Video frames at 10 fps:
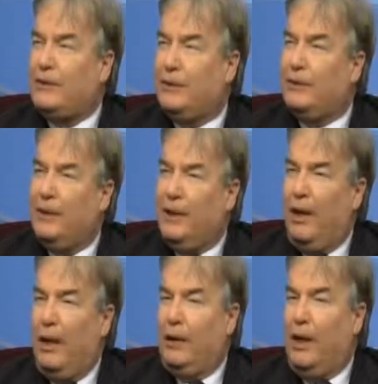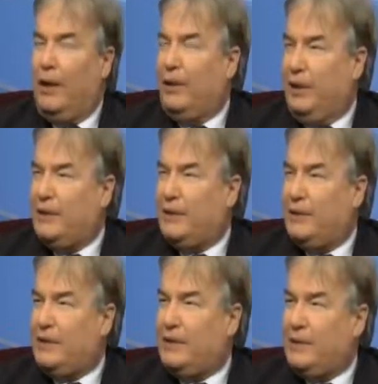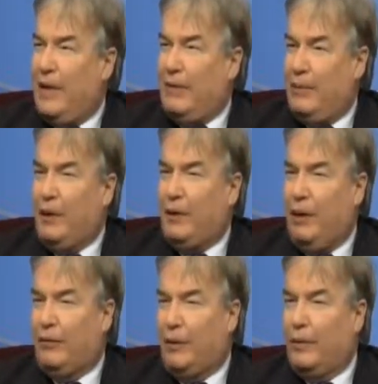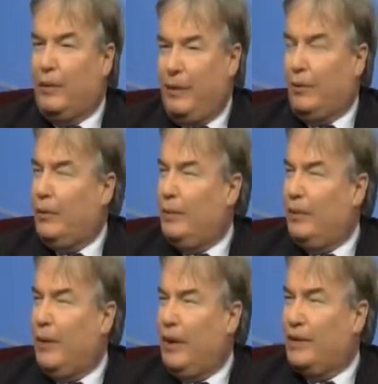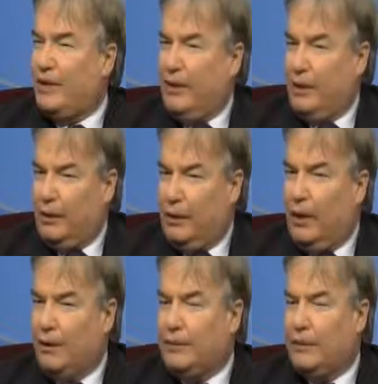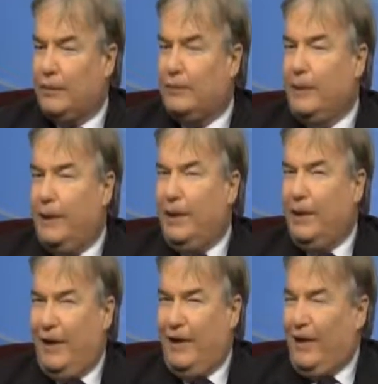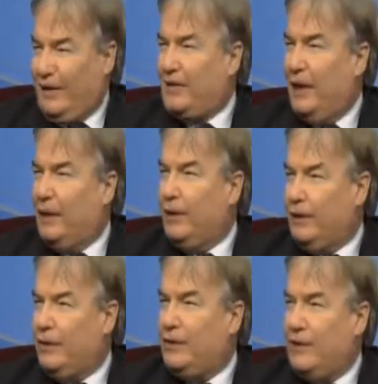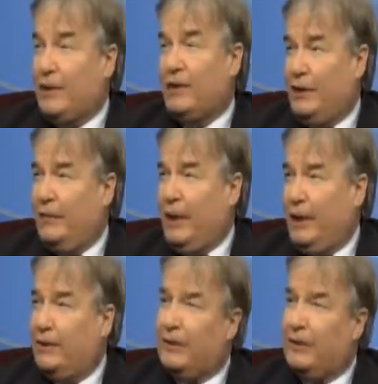So all in all, I think it's a time to be careful, but there will be bargains. I think in the long term, any kind of selling, use that to your advantage.